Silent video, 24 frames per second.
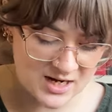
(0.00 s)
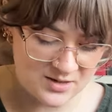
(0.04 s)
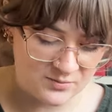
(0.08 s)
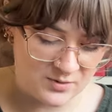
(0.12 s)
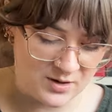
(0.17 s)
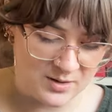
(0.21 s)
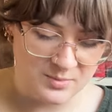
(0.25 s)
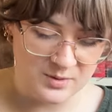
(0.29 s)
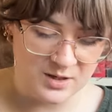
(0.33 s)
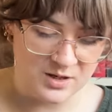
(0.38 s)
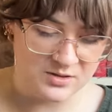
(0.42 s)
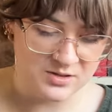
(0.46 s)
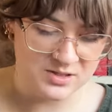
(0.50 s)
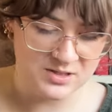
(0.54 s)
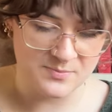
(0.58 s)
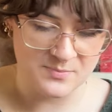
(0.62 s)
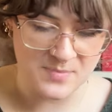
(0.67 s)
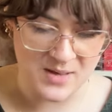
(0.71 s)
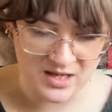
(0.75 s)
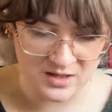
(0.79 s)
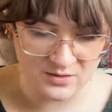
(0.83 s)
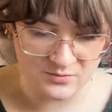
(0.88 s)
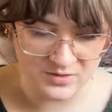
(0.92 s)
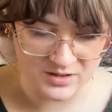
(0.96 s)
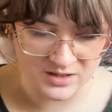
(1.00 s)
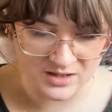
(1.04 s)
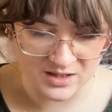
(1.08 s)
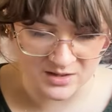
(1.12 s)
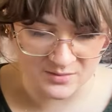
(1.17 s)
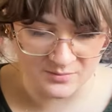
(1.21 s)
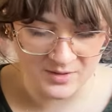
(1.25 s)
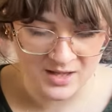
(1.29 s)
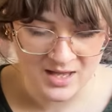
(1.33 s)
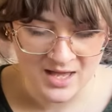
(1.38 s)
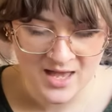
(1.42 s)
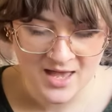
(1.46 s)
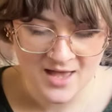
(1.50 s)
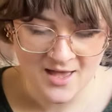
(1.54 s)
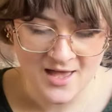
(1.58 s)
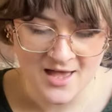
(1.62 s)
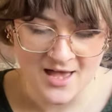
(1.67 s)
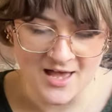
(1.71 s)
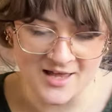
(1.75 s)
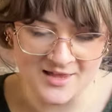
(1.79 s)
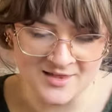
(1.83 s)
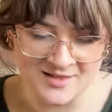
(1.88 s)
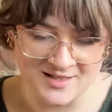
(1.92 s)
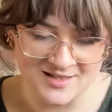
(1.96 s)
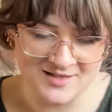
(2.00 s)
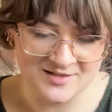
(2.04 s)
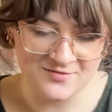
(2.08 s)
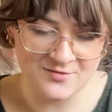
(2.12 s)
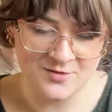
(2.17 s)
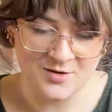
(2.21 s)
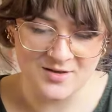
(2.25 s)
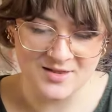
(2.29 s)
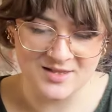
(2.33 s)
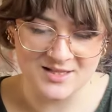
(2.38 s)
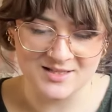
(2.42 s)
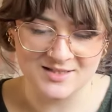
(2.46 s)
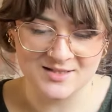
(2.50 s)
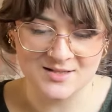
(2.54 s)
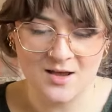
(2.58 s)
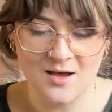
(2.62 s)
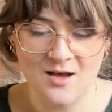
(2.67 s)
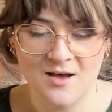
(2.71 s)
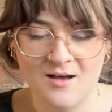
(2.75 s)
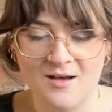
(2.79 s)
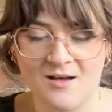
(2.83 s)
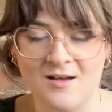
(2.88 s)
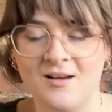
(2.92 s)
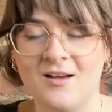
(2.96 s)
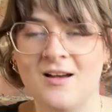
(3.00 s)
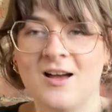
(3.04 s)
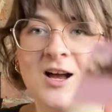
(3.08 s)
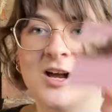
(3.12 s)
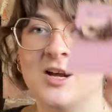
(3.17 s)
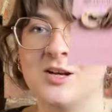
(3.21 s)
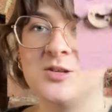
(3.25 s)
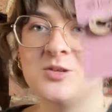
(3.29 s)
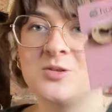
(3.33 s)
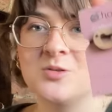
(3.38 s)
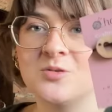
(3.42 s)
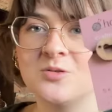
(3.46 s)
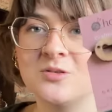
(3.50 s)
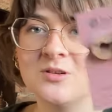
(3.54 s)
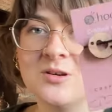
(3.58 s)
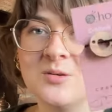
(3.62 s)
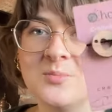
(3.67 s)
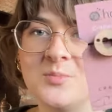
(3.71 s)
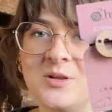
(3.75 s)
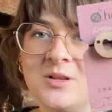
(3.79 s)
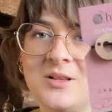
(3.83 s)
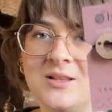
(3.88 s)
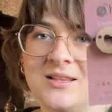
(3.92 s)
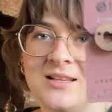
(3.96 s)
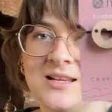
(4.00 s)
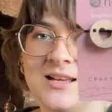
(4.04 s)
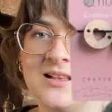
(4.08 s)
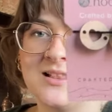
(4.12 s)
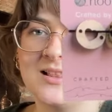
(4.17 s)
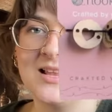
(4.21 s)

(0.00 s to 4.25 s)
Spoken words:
what I'm going to make with them. And these have got these adorable little